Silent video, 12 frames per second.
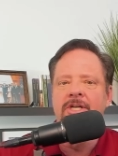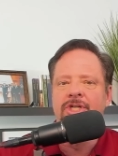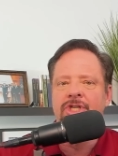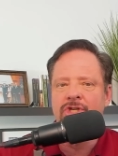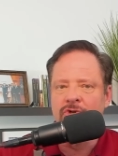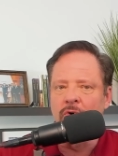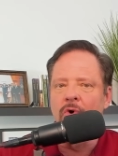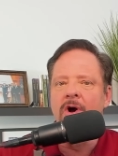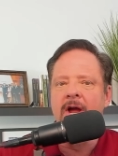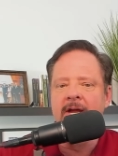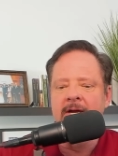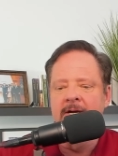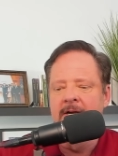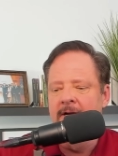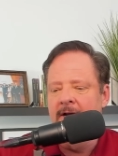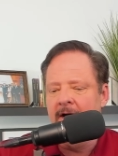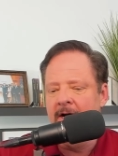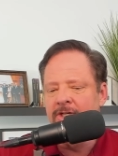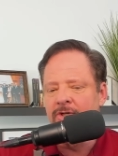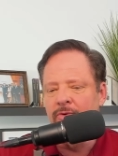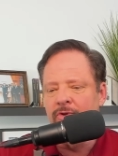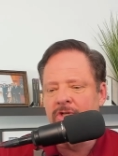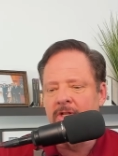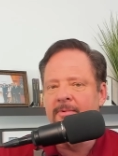destroy
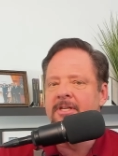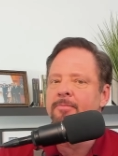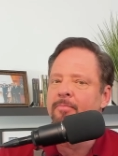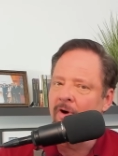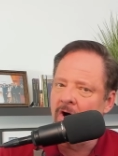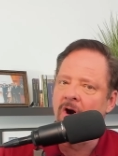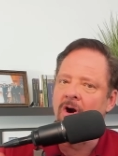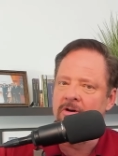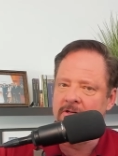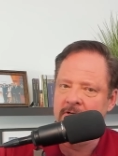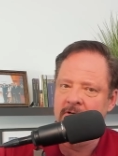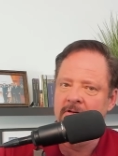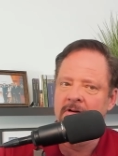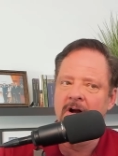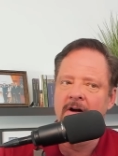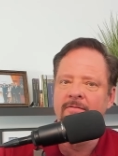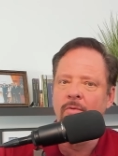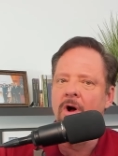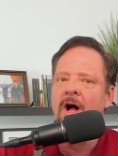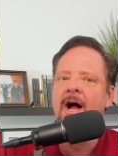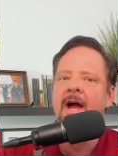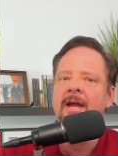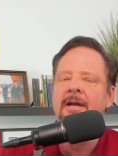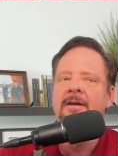Jerusalem is part of
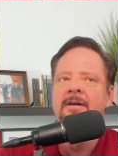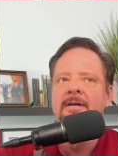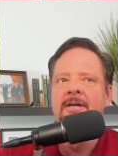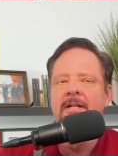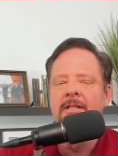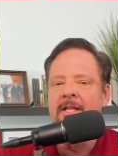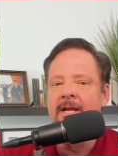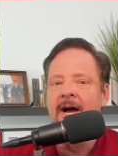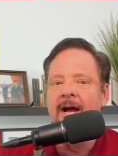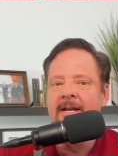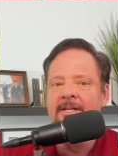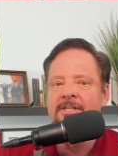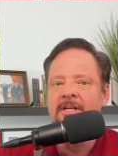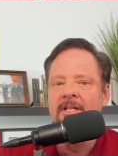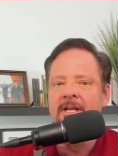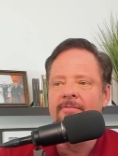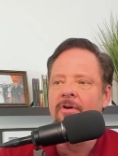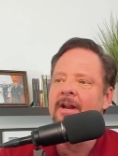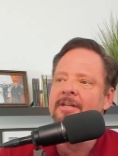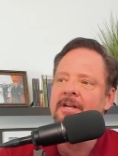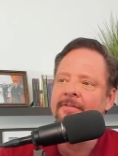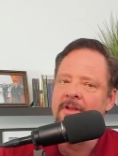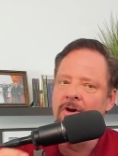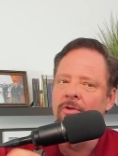why Lehi needs to leave, right? It's
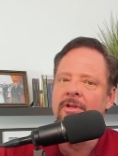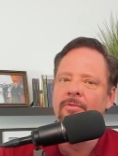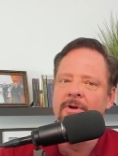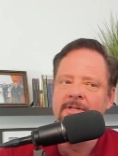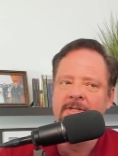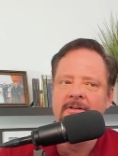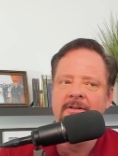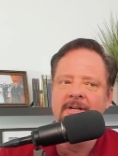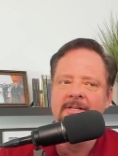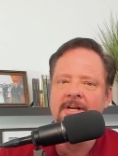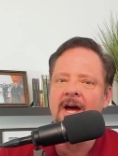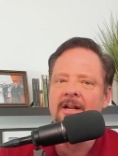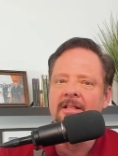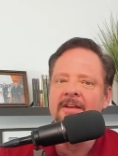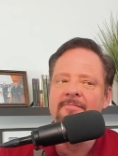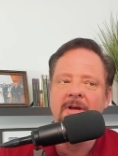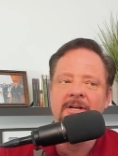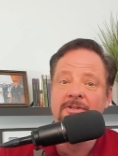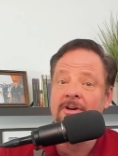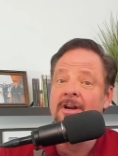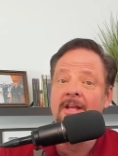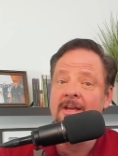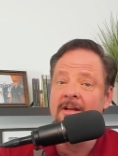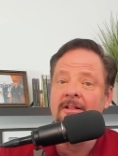not the only reason. He's got to leave because they're going
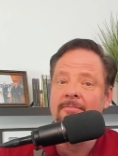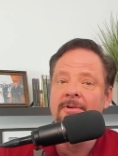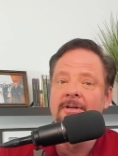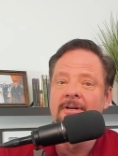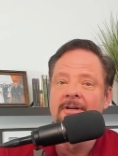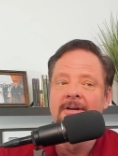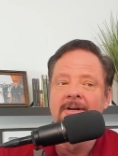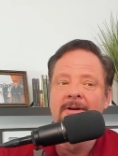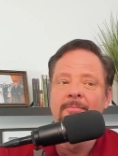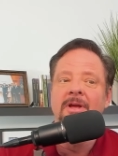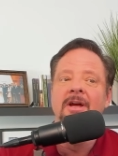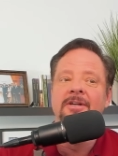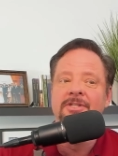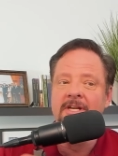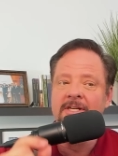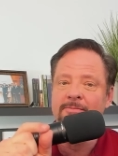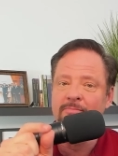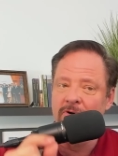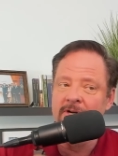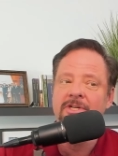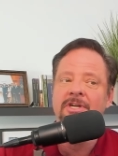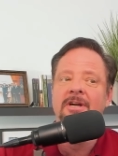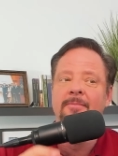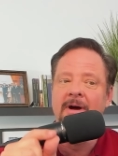to kill him, because he's
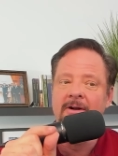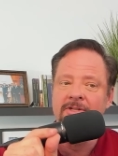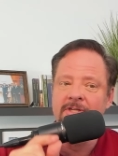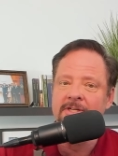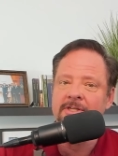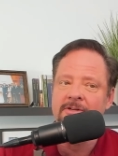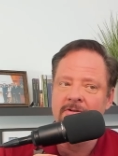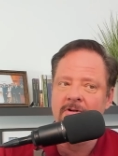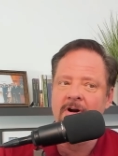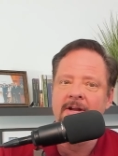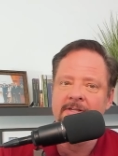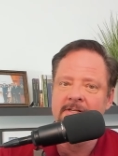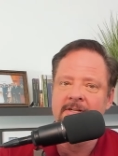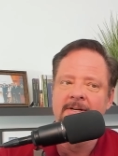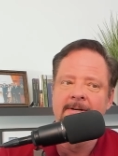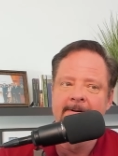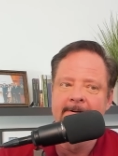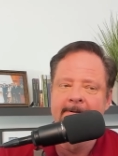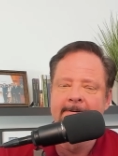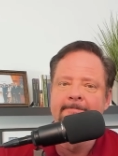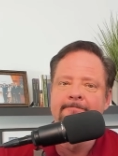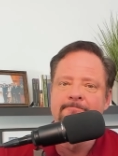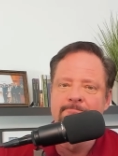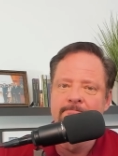preaching about Jesus Christ.
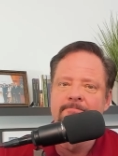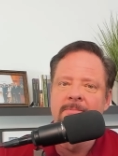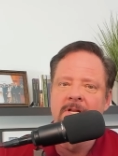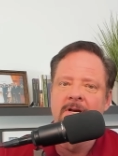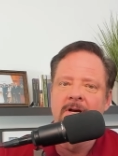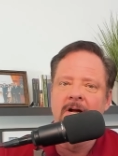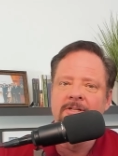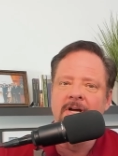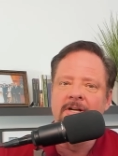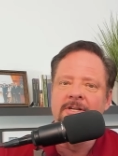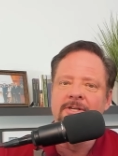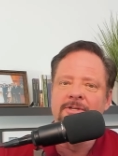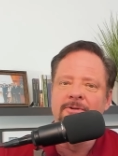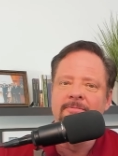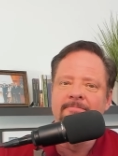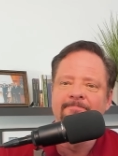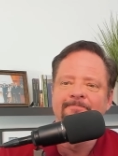I'll talk to you soon.